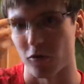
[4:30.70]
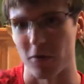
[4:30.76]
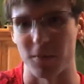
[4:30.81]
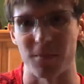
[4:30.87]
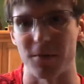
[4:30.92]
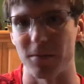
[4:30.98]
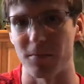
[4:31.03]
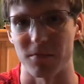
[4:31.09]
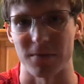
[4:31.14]
really
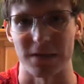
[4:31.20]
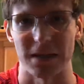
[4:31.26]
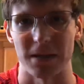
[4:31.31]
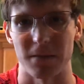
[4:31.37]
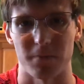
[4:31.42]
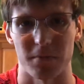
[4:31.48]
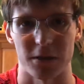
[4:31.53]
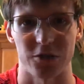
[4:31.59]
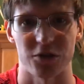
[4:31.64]
been
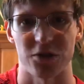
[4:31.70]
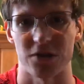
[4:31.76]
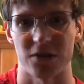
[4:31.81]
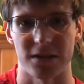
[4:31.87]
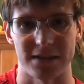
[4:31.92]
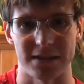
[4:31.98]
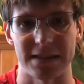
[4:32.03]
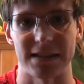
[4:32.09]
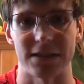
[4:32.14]
getting much
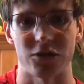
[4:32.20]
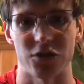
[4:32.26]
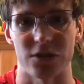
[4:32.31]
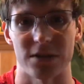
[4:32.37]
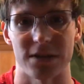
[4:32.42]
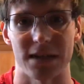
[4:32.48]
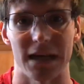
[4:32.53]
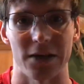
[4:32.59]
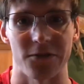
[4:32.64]

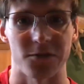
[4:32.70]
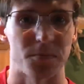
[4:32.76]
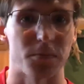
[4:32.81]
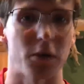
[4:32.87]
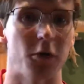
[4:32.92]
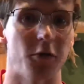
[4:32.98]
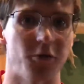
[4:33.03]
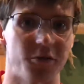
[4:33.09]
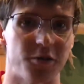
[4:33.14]
attention as
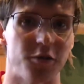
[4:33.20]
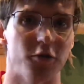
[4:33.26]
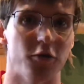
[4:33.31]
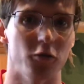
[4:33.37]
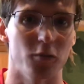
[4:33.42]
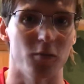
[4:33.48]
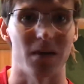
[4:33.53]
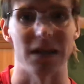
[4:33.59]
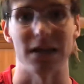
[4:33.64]
opposed
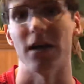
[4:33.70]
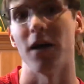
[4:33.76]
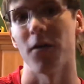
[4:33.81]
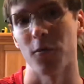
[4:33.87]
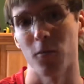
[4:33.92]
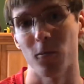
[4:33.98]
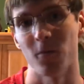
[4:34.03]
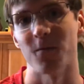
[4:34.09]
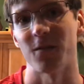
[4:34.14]
to my
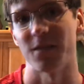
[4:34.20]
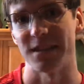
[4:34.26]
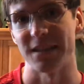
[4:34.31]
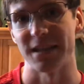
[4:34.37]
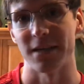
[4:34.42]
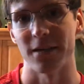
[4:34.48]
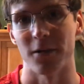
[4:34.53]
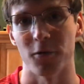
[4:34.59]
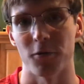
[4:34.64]
other
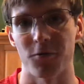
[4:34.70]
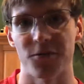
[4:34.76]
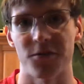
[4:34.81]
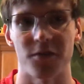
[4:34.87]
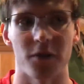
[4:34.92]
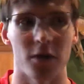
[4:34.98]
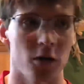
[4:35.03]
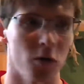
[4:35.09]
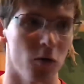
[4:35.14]
videos.
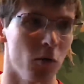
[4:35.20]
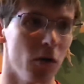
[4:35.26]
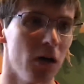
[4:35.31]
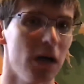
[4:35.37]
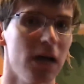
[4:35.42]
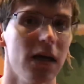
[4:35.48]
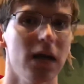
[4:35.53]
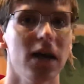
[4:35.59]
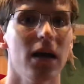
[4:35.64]
So,
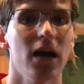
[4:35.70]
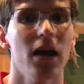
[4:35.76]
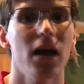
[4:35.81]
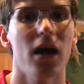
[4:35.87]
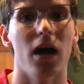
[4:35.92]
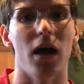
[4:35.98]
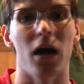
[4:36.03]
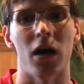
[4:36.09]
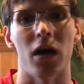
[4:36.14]

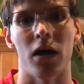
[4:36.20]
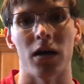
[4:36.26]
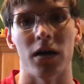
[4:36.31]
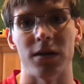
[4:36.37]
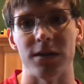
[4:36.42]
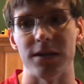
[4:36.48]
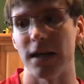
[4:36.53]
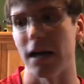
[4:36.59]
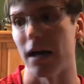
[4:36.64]

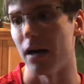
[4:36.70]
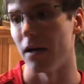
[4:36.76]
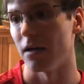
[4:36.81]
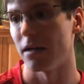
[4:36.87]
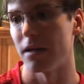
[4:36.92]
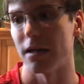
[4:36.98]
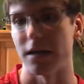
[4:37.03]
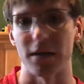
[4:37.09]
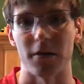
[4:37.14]
yeah.
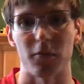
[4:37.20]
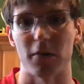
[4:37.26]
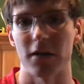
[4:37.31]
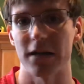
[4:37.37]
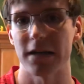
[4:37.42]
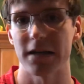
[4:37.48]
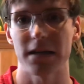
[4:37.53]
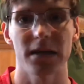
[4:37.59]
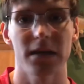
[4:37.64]

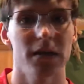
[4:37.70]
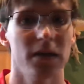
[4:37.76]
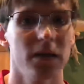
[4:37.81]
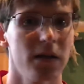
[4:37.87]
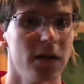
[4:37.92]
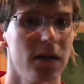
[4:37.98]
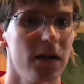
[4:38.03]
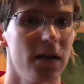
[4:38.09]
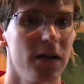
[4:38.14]
Anyway,
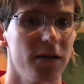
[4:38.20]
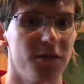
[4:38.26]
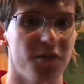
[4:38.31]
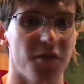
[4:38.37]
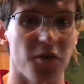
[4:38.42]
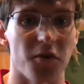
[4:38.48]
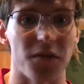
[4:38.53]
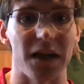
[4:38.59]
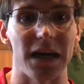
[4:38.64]

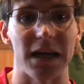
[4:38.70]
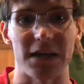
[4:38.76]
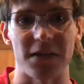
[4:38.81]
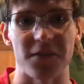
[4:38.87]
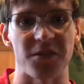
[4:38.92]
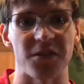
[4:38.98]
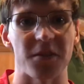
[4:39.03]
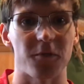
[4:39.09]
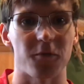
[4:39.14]
so that
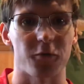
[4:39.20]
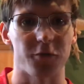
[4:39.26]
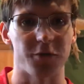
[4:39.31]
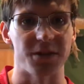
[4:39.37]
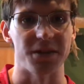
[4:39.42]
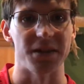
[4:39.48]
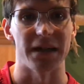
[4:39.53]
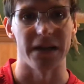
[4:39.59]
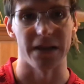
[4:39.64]
is it for
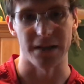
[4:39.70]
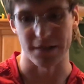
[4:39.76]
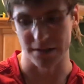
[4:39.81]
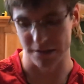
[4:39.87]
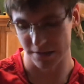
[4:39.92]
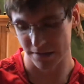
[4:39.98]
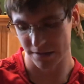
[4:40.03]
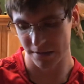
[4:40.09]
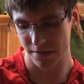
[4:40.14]
today.